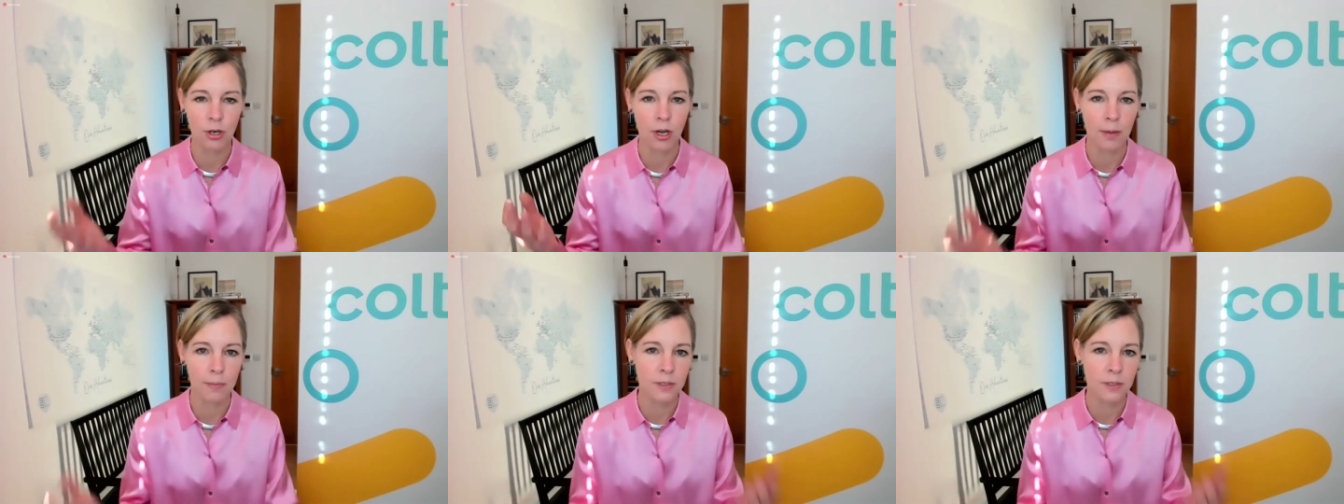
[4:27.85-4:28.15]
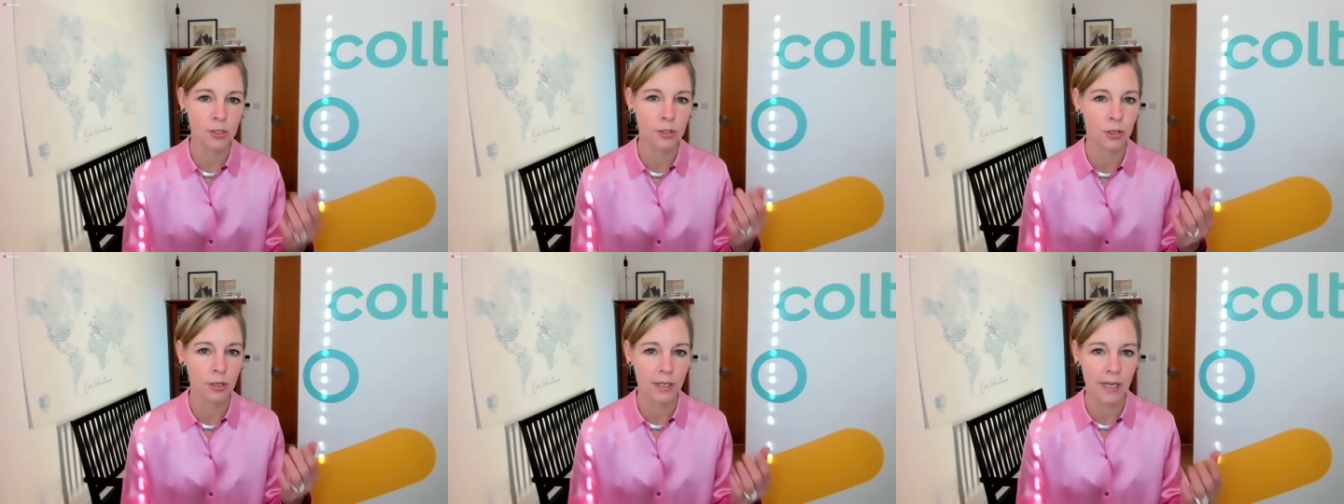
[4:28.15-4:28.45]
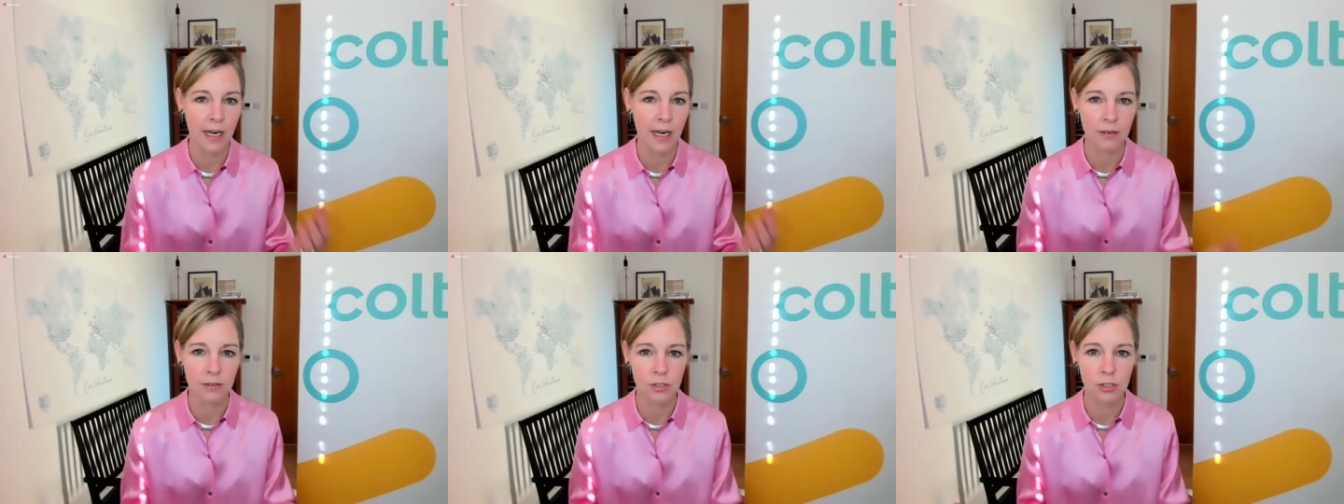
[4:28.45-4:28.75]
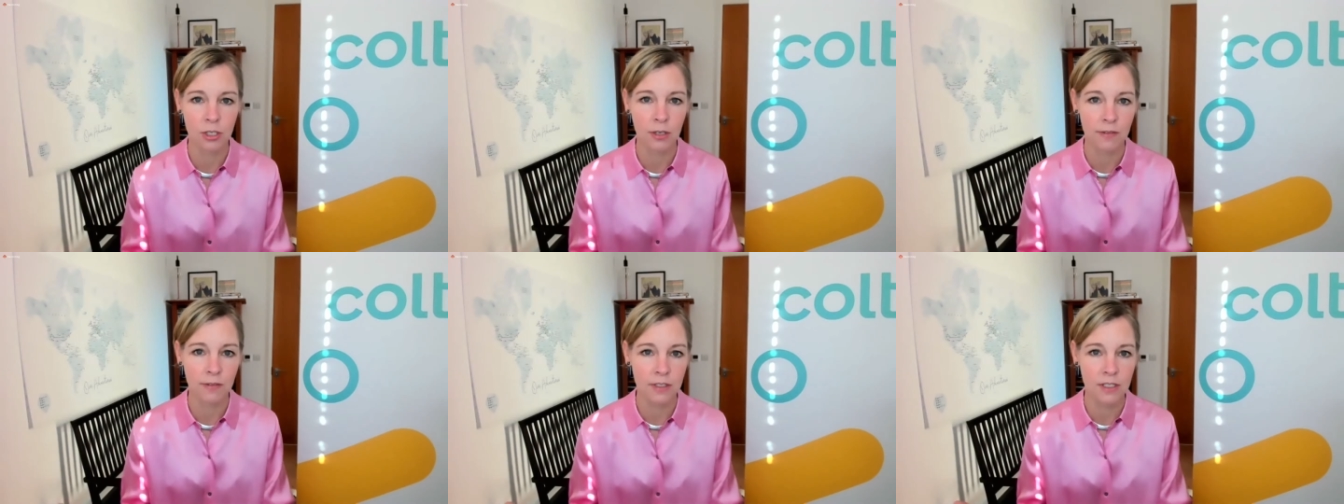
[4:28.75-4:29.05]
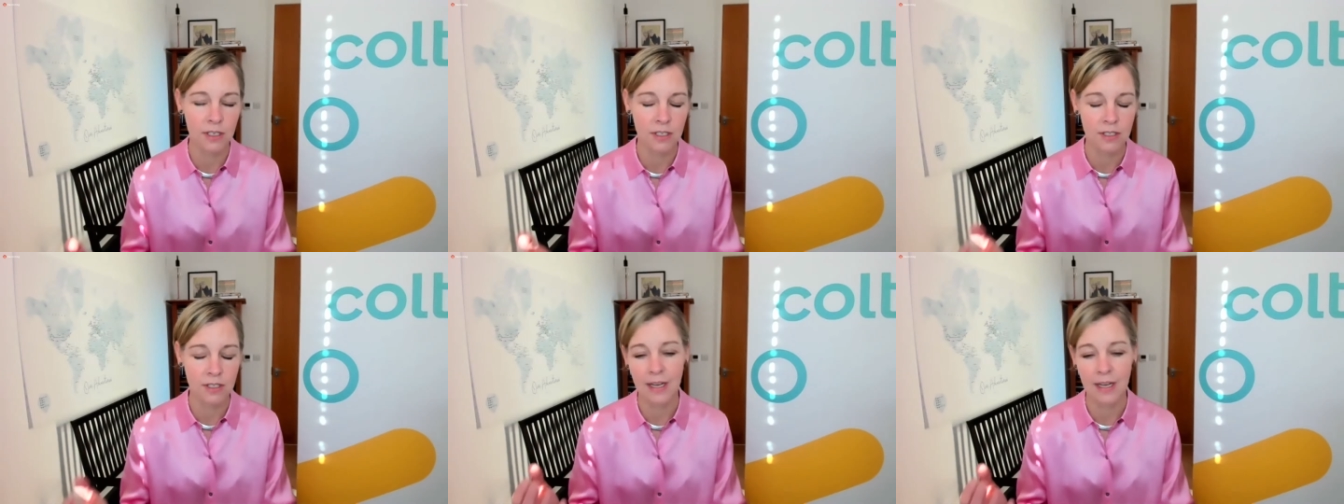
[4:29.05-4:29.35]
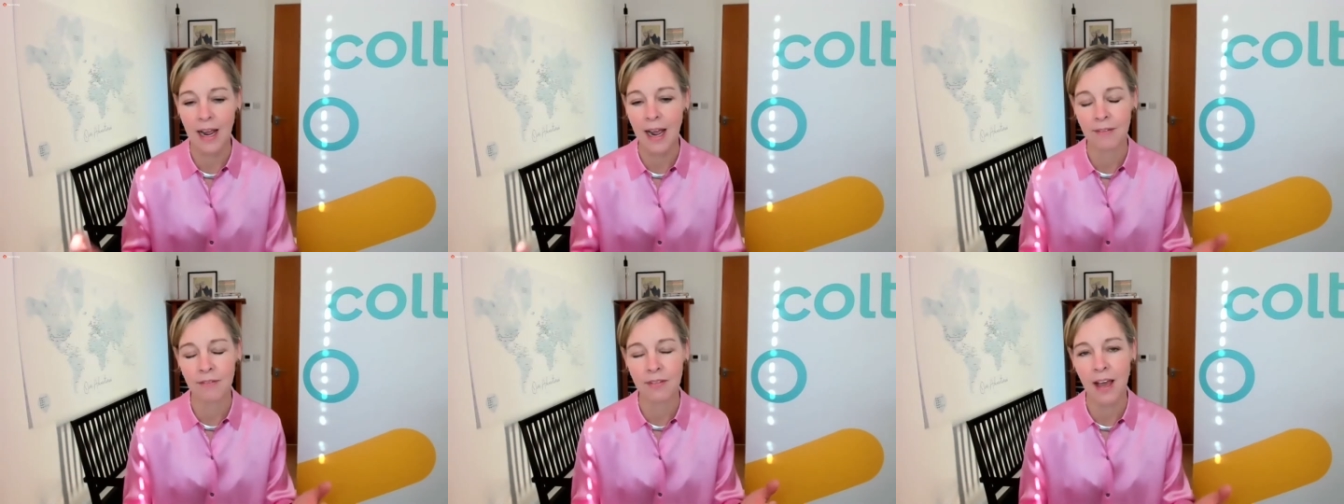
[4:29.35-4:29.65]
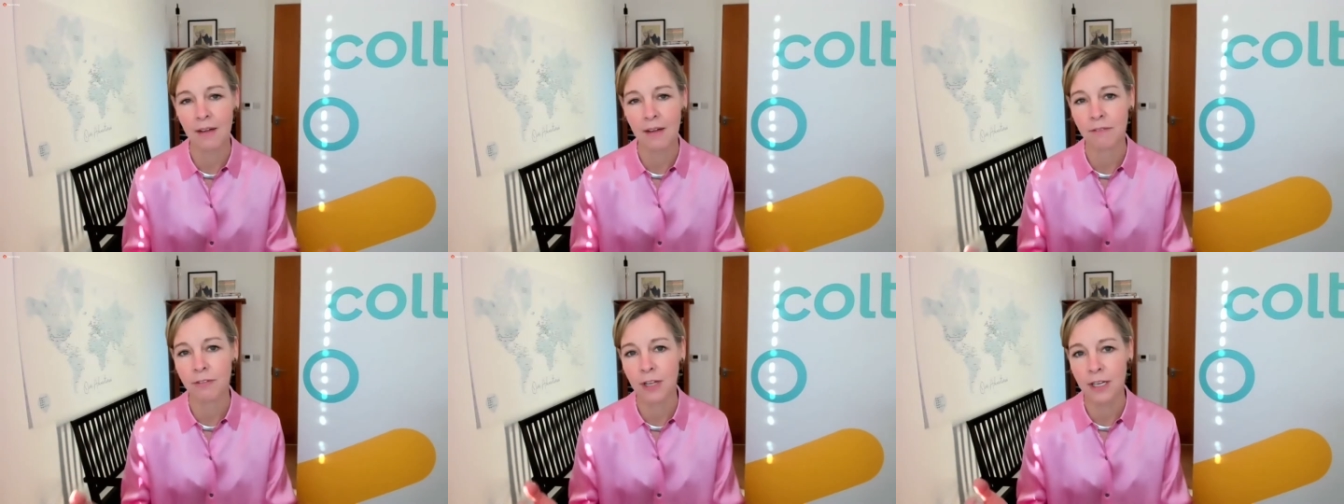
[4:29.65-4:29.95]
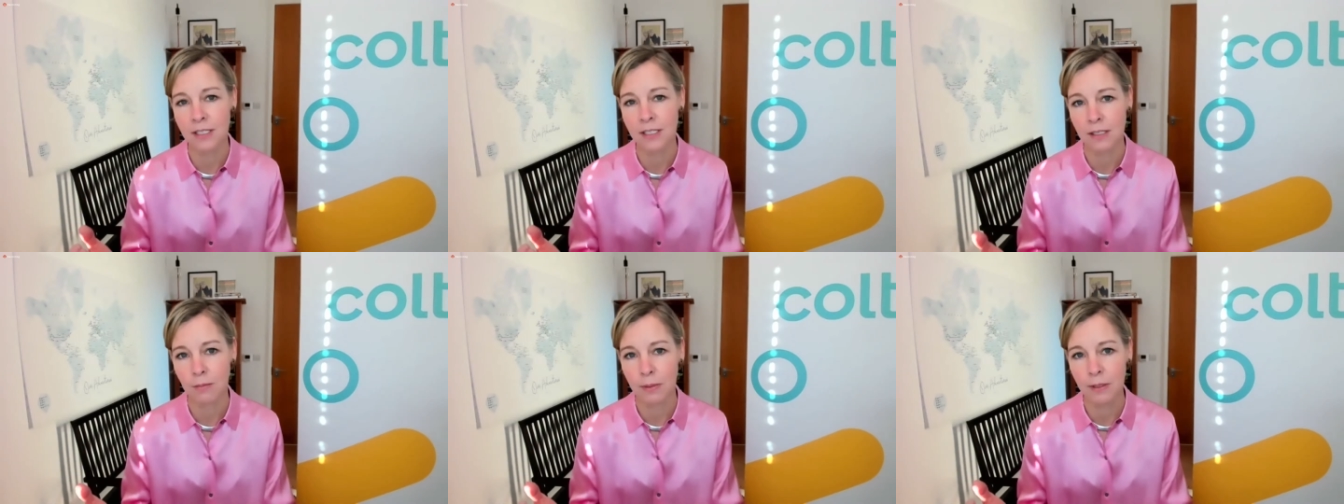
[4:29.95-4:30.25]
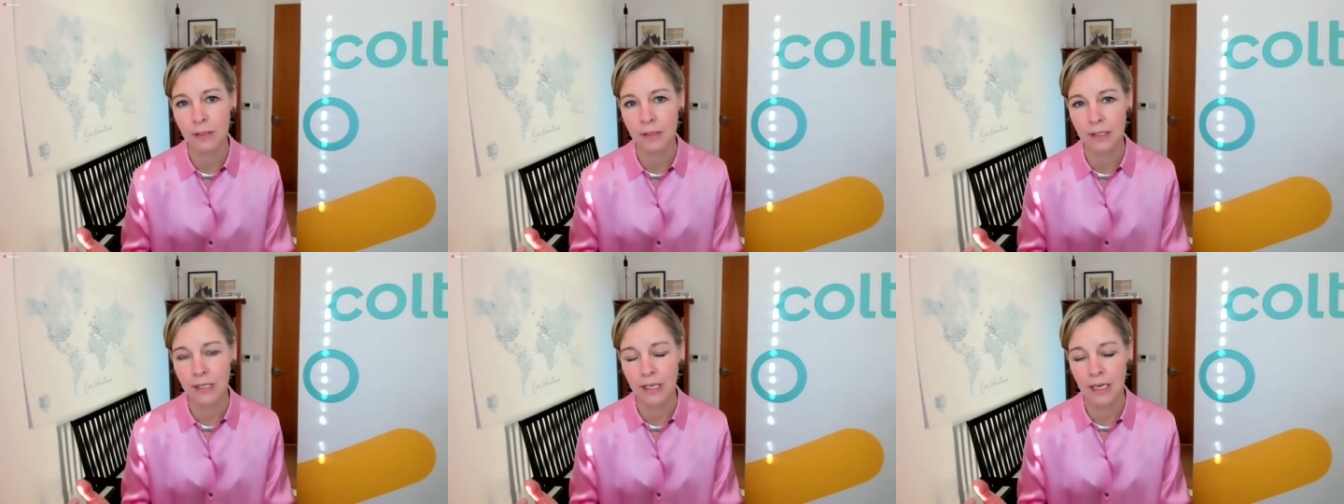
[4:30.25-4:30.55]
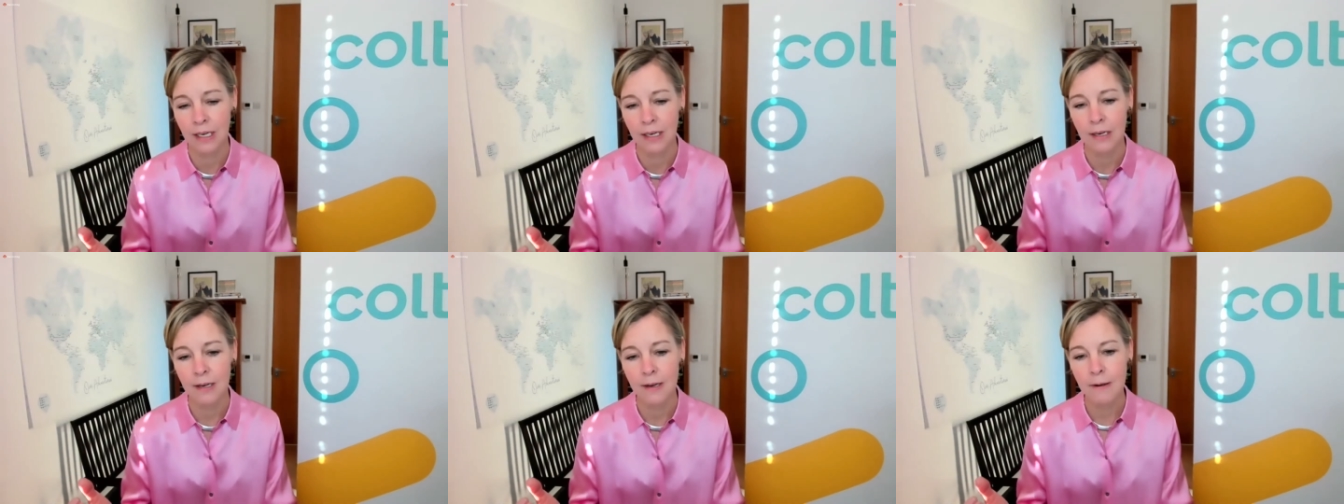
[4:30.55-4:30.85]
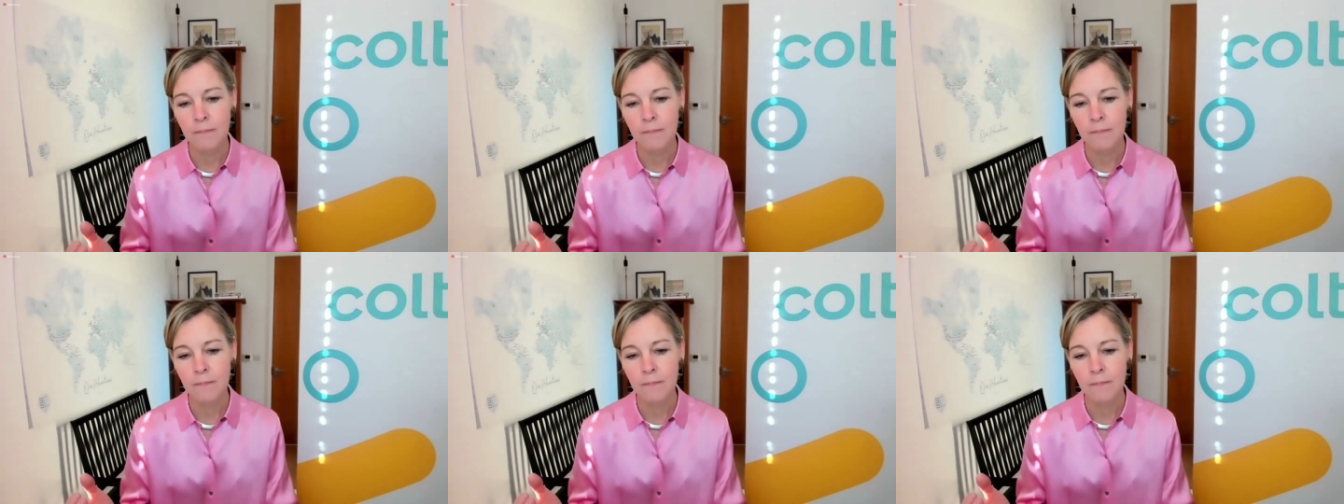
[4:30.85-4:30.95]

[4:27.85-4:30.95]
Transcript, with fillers: up and turn down services and have that flexibility